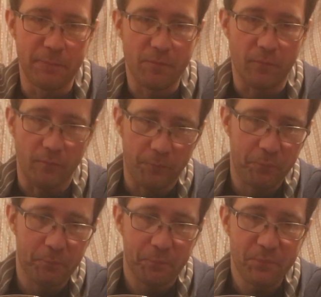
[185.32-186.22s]
but
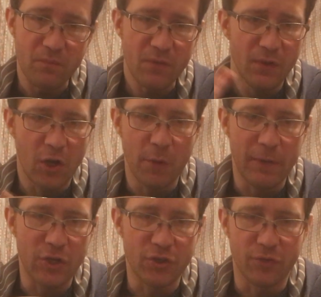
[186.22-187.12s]
the
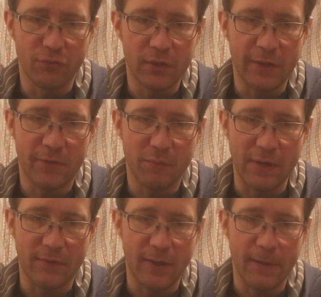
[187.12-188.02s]
carbonation is really
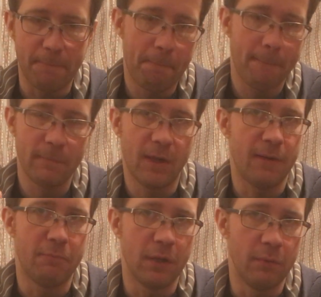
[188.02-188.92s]
spritzy
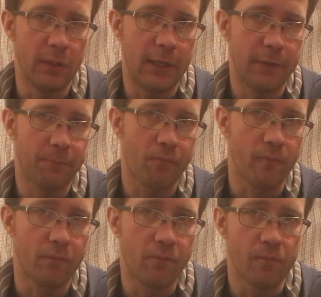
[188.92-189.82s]
and bubbly. It
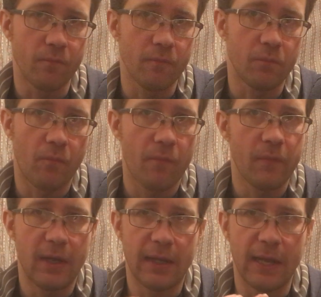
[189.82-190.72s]

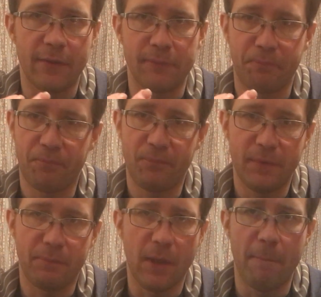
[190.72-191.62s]
has a
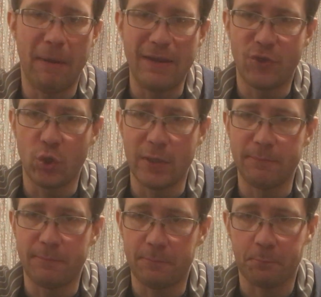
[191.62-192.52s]
bite to
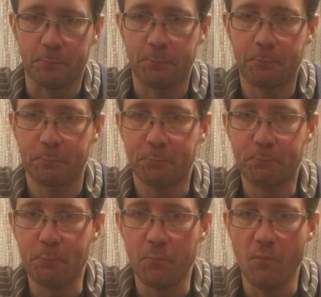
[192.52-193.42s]
it.
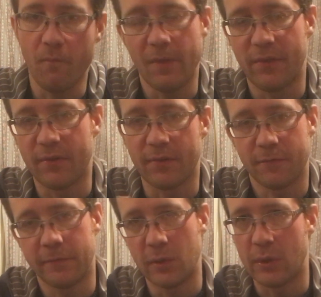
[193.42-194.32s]
This
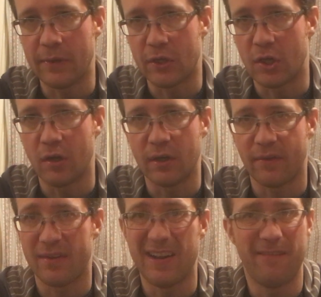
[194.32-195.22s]
doesn't float on the tongue.
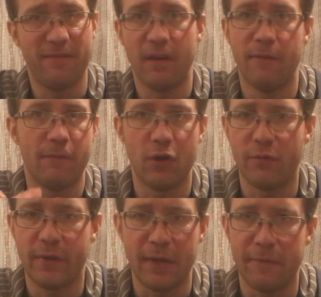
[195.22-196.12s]
It's not a
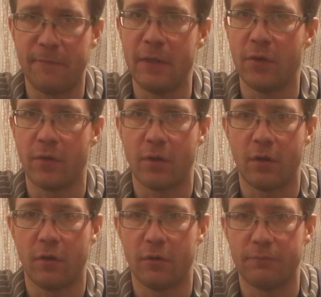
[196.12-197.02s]
velvety feel at
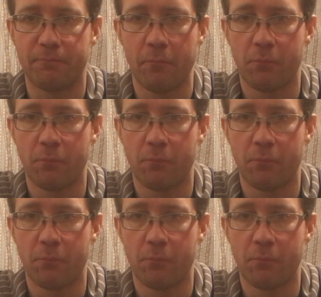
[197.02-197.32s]
all.